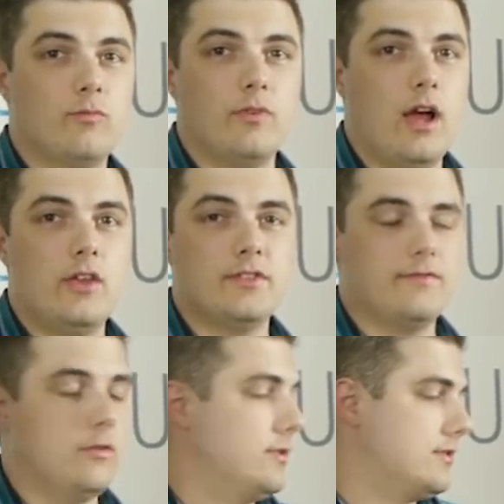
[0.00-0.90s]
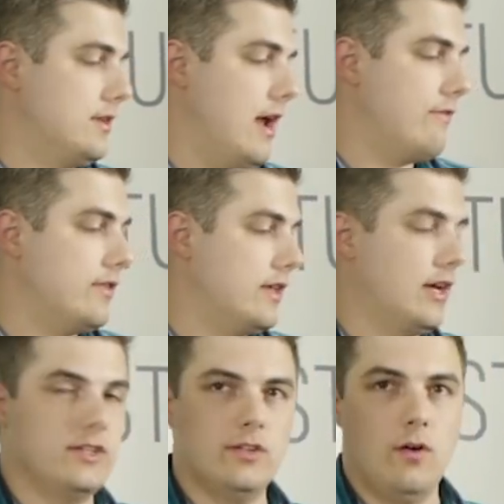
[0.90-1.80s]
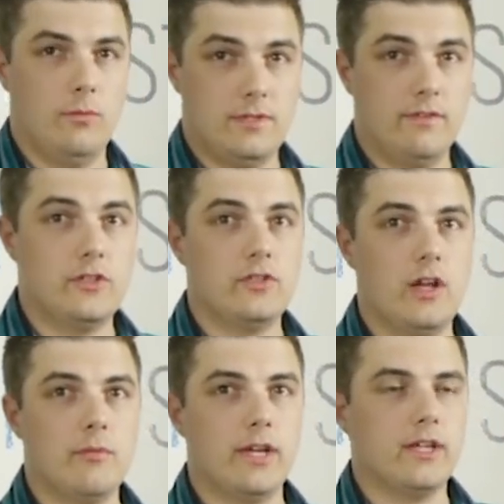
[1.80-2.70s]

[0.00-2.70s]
I use it for almost everything I do, almost every shoot I bring